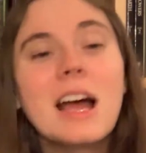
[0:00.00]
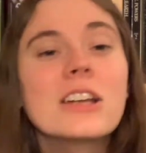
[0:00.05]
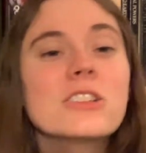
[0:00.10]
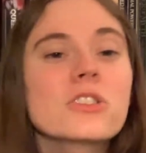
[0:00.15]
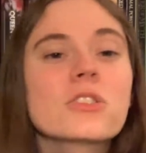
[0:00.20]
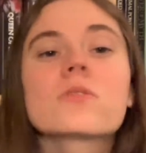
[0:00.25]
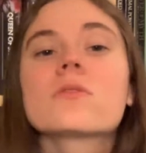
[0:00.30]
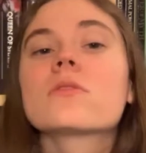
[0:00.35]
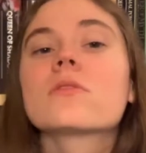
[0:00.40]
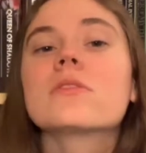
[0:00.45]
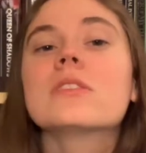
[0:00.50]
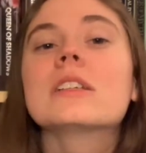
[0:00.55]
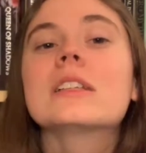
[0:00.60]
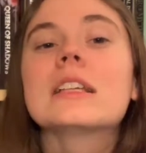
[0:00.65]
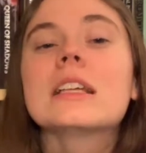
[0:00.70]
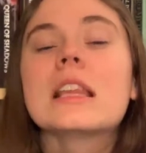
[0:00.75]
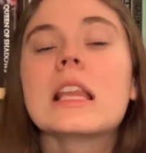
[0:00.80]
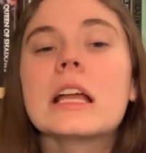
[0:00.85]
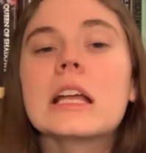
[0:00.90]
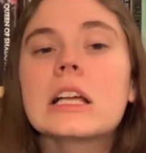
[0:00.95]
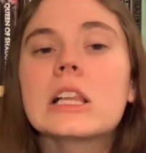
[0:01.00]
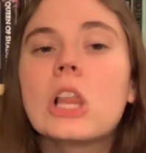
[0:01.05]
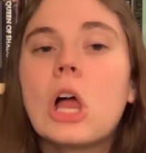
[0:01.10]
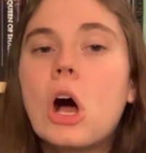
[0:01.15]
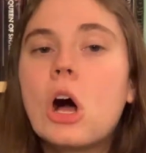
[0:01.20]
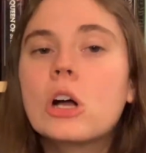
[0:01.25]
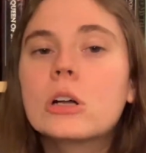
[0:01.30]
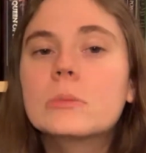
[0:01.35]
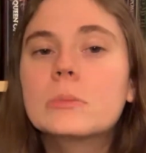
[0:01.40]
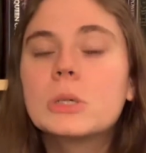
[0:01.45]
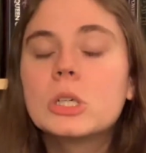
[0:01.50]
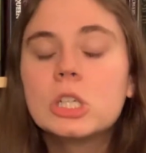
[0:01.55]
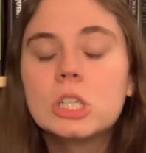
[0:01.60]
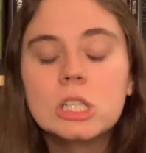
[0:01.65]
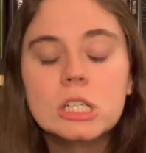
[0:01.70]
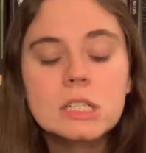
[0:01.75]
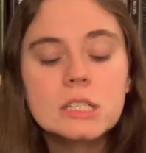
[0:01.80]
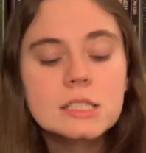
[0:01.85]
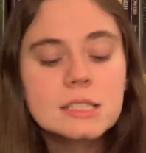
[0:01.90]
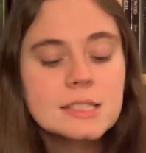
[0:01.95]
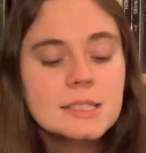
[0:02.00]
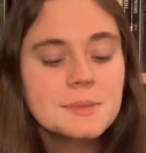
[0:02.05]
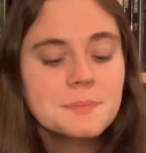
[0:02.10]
I just really like long books.